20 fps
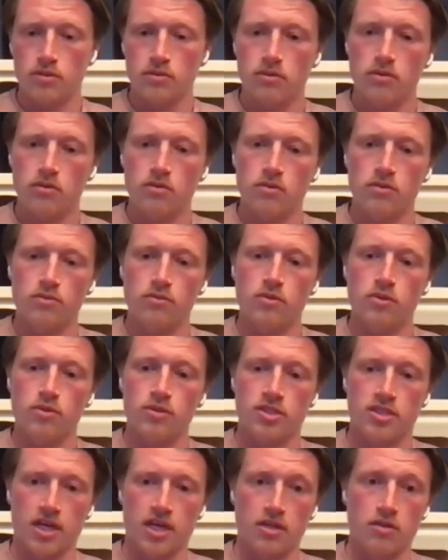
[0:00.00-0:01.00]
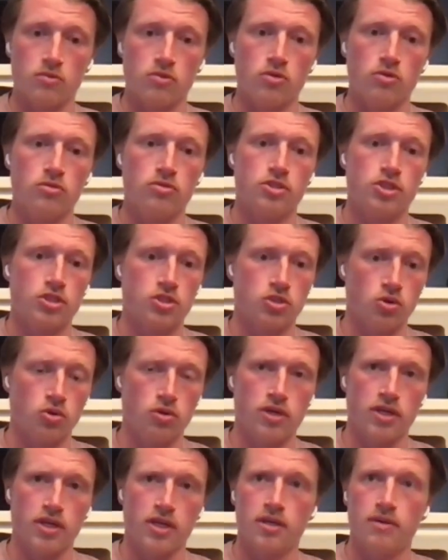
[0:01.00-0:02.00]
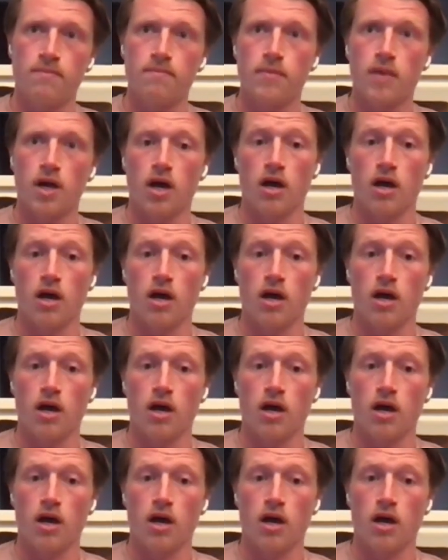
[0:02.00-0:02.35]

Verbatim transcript: we, we, were sat on the wall just talking,